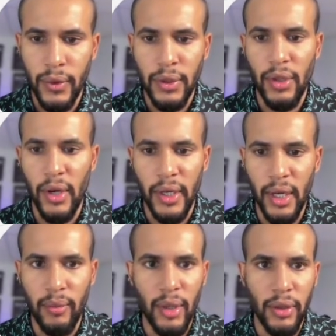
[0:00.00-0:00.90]
Sorry,
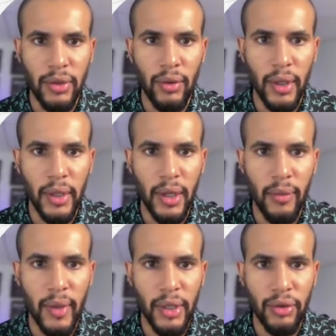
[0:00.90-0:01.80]
not middle school, an
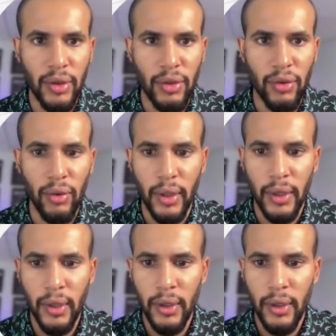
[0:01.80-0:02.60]
elementary school.